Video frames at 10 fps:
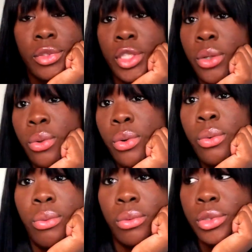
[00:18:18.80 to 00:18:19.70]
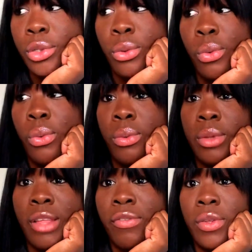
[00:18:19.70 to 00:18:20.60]
To who
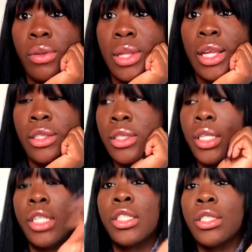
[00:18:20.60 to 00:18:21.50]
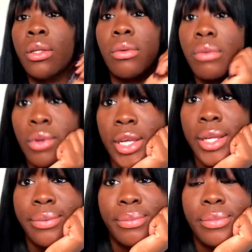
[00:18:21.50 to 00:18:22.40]
they feel like, to each his own,
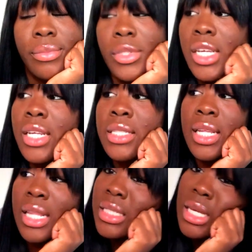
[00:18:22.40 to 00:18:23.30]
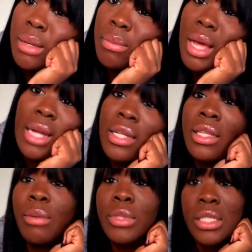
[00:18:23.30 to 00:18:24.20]
okay? Because at that time, I didn't
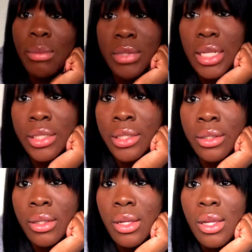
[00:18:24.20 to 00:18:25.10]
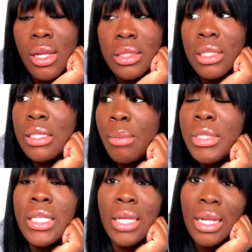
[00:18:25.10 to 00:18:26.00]
think it was the dumbest idea. The
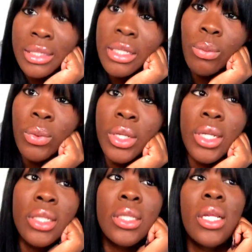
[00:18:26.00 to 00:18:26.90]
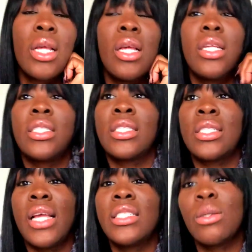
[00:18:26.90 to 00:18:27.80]
dumbest thing I did was
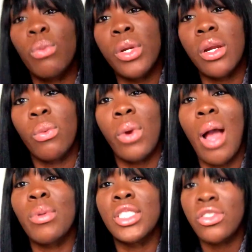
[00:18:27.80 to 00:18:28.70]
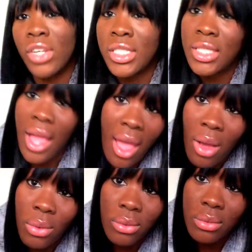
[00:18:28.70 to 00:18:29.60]
stay somewhere where I was stressed
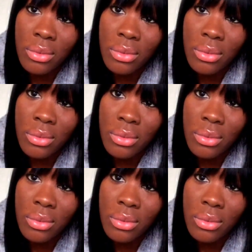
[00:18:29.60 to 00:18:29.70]
out.